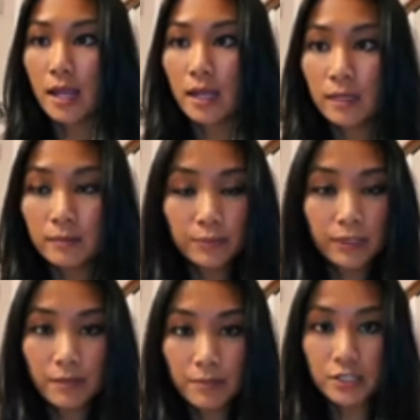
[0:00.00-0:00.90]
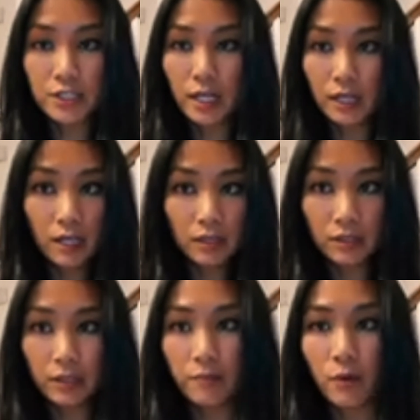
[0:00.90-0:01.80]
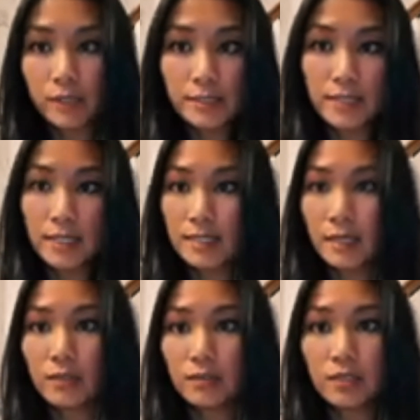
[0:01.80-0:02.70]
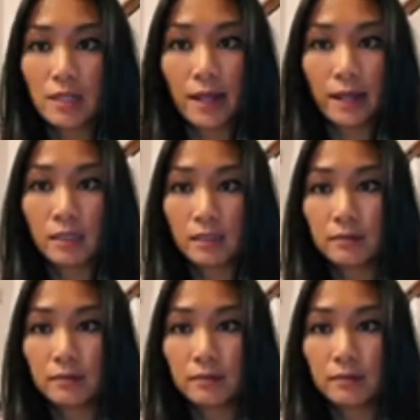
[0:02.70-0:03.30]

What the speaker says: And pretty much any other important details like